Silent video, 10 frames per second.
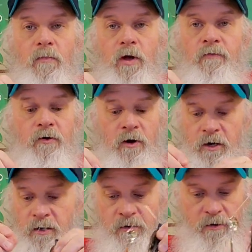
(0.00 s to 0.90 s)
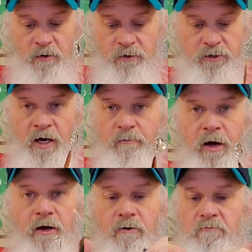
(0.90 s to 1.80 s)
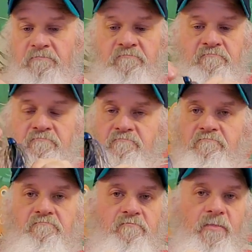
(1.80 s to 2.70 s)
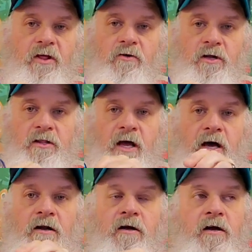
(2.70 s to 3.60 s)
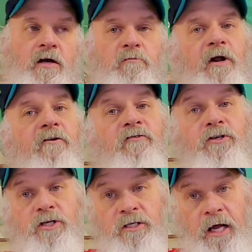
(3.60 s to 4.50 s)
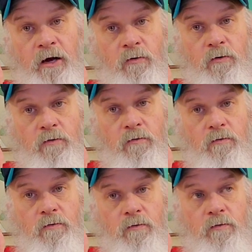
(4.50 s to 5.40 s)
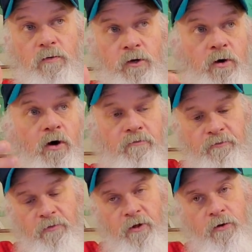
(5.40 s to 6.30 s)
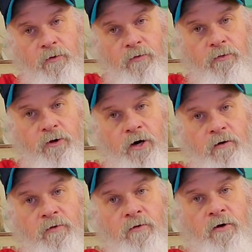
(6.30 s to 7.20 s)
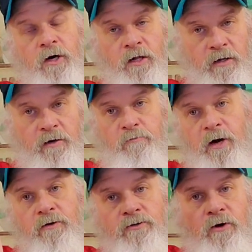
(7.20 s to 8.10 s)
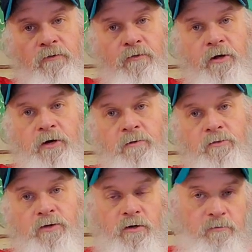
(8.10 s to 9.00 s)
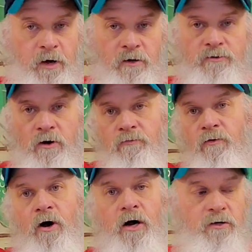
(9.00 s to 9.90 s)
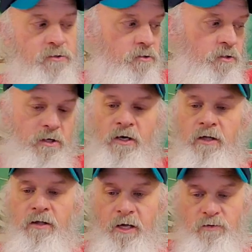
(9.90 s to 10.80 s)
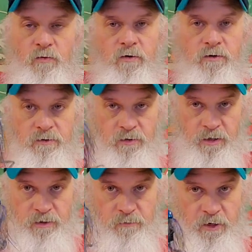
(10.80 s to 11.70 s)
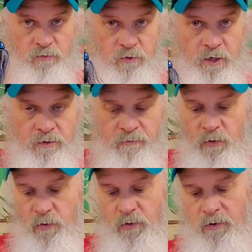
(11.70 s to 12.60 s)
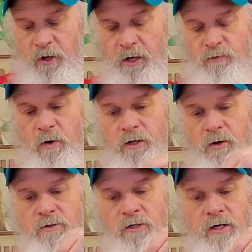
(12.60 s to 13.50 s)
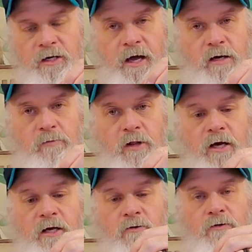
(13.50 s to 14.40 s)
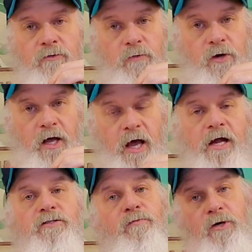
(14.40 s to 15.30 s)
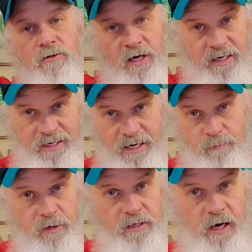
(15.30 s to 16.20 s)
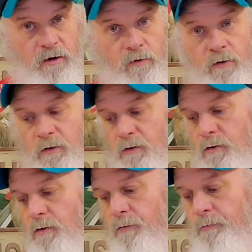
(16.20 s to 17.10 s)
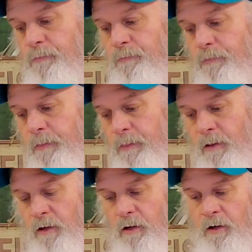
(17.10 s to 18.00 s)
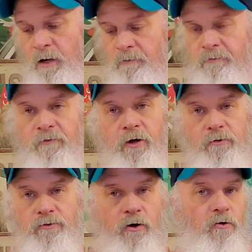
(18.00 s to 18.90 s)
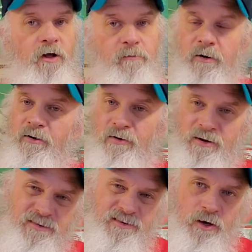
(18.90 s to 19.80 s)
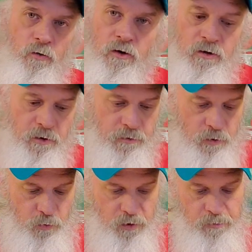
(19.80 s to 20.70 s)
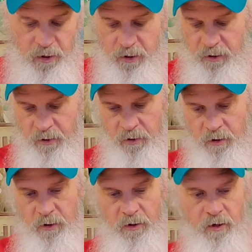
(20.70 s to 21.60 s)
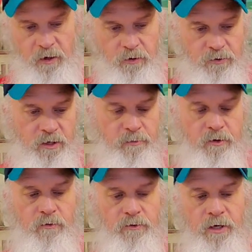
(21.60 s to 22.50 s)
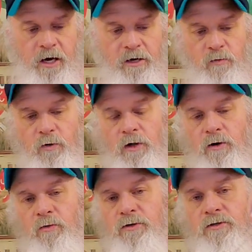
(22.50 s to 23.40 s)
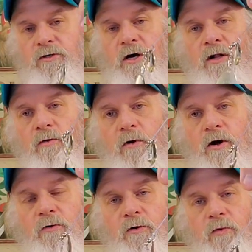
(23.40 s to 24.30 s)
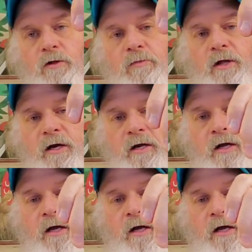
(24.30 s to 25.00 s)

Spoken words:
if they're not hitting a shad pattern, they'll hit that. But I fish it down. You know, I flutter it through cover, let it bounce off limbs, let it bounce off rocks. That to me is what that's for. And that's why I use an Indiana blade on a 3/8, because I can keep it down. And it flutters a whole lot better than, say, a willow blade. You know, your typical tandem willow, which is a Colorado and a willow blade,